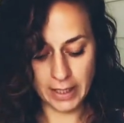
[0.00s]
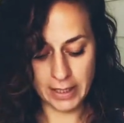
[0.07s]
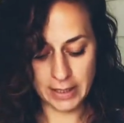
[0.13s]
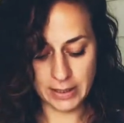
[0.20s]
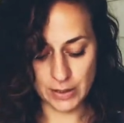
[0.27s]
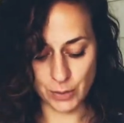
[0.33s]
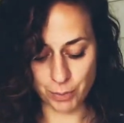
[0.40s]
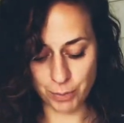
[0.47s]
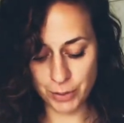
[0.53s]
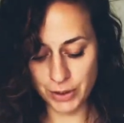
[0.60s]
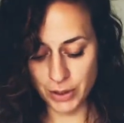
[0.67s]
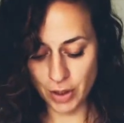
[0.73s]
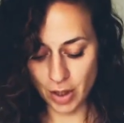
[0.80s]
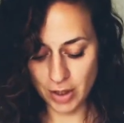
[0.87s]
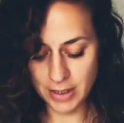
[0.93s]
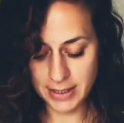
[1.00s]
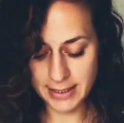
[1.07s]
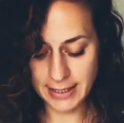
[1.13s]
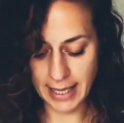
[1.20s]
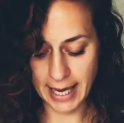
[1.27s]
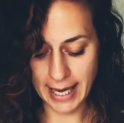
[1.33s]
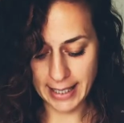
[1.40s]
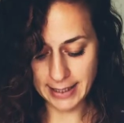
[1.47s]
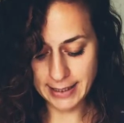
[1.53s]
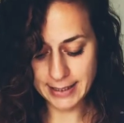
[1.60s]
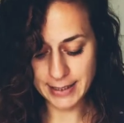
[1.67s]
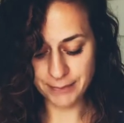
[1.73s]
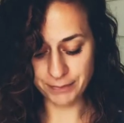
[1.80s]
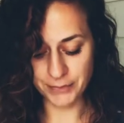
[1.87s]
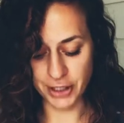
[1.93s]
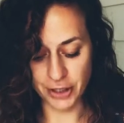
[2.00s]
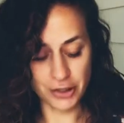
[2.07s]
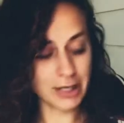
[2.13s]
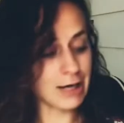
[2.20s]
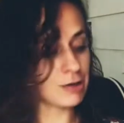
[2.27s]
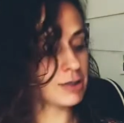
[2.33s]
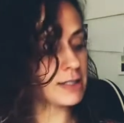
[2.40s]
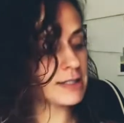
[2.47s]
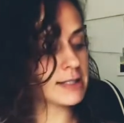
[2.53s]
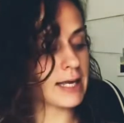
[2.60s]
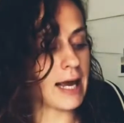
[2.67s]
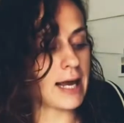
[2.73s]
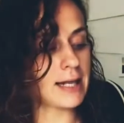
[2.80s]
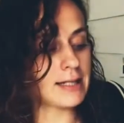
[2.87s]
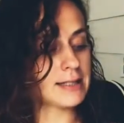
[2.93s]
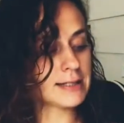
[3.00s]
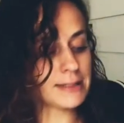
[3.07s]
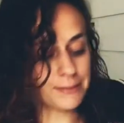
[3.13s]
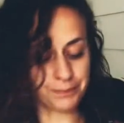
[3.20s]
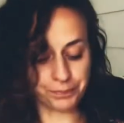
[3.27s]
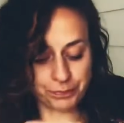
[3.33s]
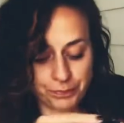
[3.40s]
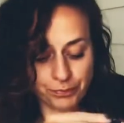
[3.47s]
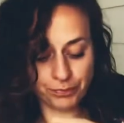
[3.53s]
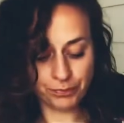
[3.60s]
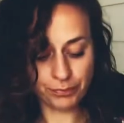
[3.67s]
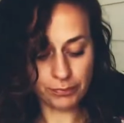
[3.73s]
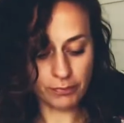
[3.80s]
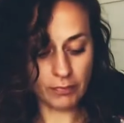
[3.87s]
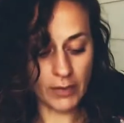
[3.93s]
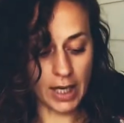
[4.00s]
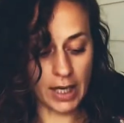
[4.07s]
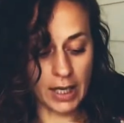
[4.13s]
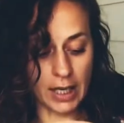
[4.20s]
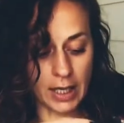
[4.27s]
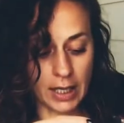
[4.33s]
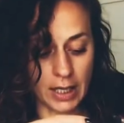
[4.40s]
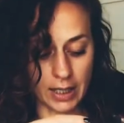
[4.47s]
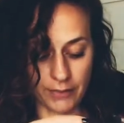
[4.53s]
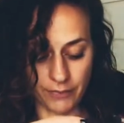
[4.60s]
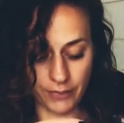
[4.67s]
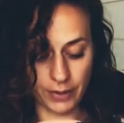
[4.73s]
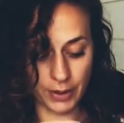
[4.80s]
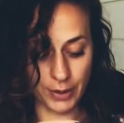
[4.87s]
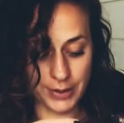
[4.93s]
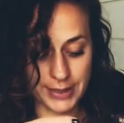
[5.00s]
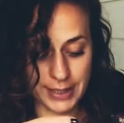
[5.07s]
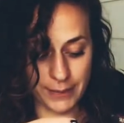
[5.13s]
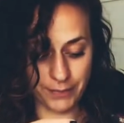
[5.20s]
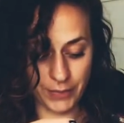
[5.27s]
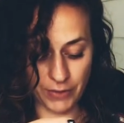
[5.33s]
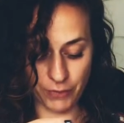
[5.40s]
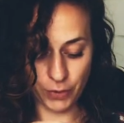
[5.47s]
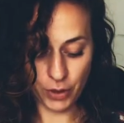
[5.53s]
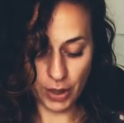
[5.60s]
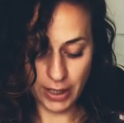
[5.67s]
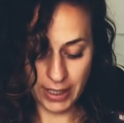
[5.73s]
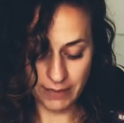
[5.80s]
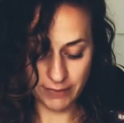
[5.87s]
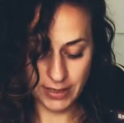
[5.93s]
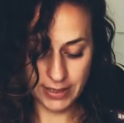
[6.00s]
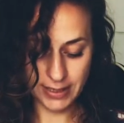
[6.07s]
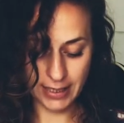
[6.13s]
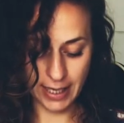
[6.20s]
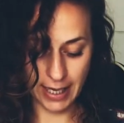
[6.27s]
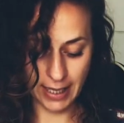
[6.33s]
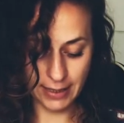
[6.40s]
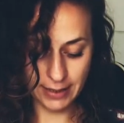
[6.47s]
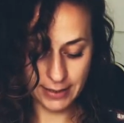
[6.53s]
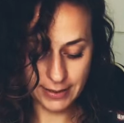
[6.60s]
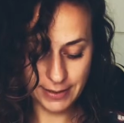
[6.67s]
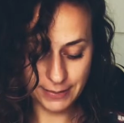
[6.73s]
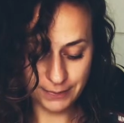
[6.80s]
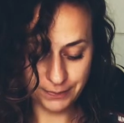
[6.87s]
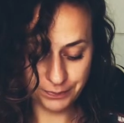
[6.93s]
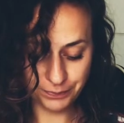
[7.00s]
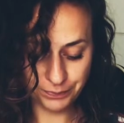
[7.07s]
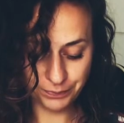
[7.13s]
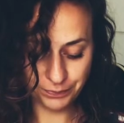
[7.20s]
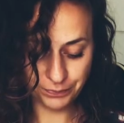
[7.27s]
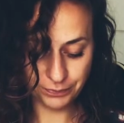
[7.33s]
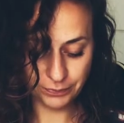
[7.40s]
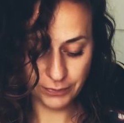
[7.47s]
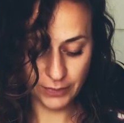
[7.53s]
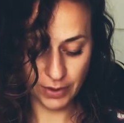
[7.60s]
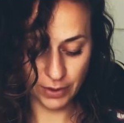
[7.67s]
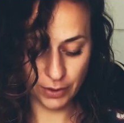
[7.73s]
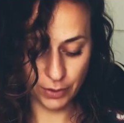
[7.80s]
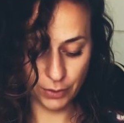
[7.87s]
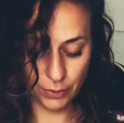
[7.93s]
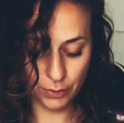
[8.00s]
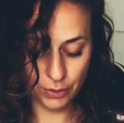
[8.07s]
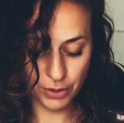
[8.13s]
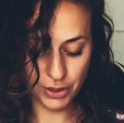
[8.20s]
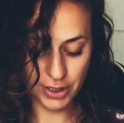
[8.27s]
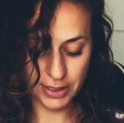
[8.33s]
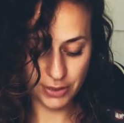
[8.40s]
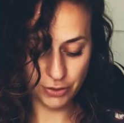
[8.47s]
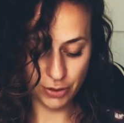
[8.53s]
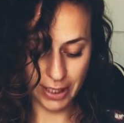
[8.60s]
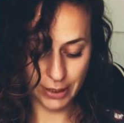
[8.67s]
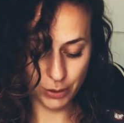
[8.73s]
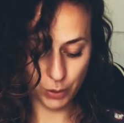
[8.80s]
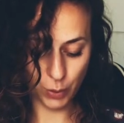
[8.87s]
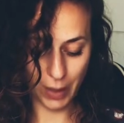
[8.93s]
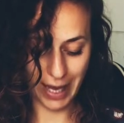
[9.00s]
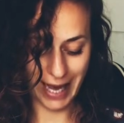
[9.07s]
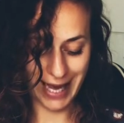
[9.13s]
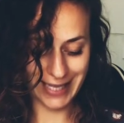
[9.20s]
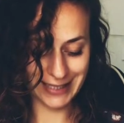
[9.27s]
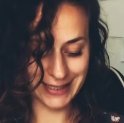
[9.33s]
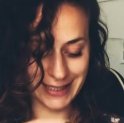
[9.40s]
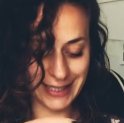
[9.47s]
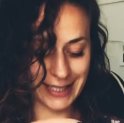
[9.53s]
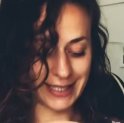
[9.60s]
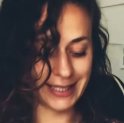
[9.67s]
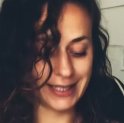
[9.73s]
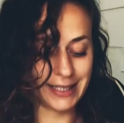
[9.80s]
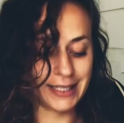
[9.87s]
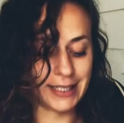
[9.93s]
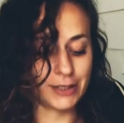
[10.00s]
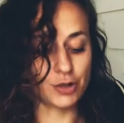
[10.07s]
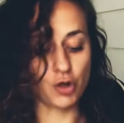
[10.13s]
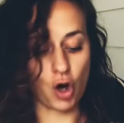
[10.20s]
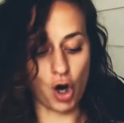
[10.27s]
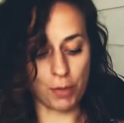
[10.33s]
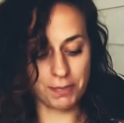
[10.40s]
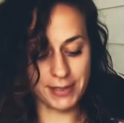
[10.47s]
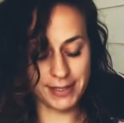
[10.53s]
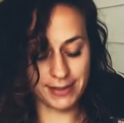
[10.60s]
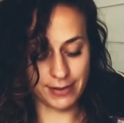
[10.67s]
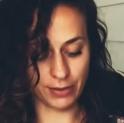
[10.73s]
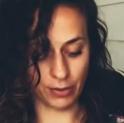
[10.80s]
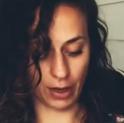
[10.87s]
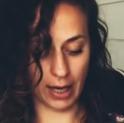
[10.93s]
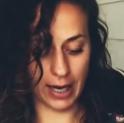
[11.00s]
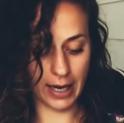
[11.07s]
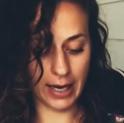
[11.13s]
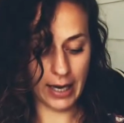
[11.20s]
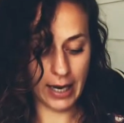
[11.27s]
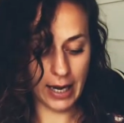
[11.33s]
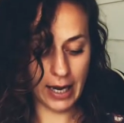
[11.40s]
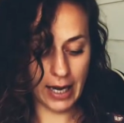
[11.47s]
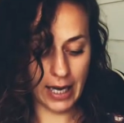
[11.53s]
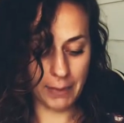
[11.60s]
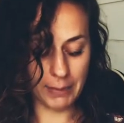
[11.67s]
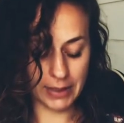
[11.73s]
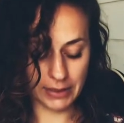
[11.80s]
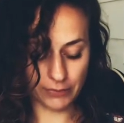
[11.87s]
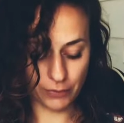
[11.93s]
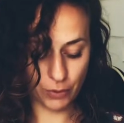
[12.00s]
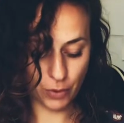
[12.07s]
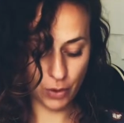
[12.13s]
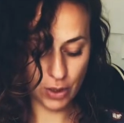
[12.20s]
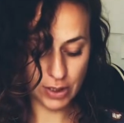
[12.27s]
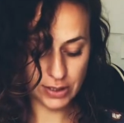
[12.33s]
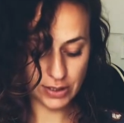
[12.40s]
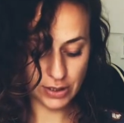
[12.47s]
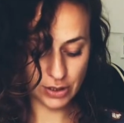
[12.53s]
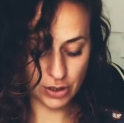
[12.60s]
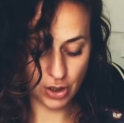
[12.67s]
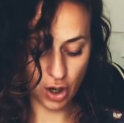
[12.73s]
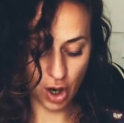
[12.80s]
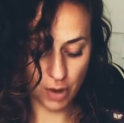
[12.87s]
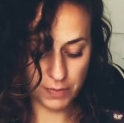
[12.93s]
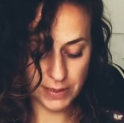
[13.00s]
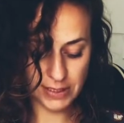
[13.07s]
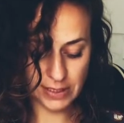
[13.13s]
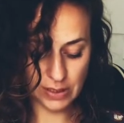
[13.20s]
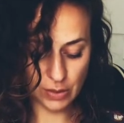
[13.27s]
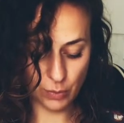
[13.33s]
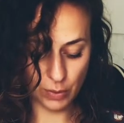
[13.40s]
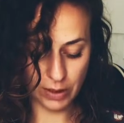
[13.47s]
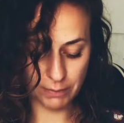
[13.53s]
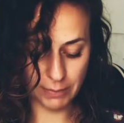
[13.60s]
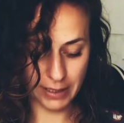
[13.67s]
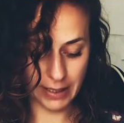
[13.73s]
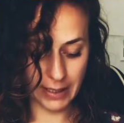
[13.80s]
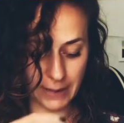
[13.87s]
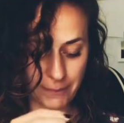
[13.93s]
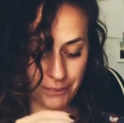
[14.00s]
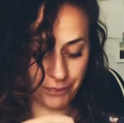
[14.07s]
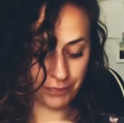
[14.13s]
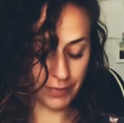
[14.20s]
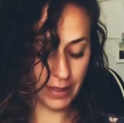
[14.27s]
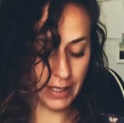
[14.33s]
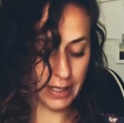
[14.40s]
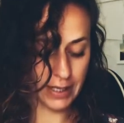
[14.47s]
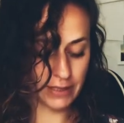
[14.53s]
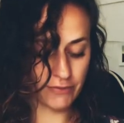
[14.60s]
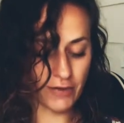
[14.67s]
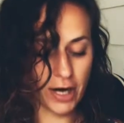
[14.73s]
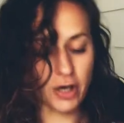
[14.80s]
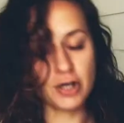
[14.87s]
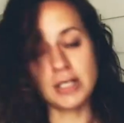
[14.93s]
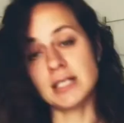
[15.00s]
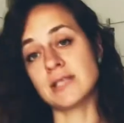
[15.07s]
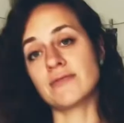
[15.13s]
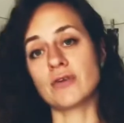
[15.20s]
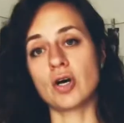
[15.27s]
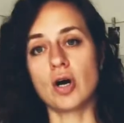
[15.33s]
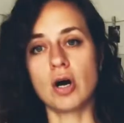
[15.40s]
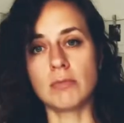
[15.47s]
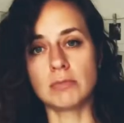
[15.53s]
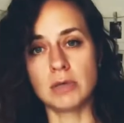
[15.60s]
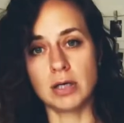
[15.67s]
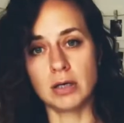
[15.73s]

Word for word: So putting on the scales, tearing out the scales. If you see, if you don't have the scales, you just try to add in the drops, okay? But of course, drops will be, it varies from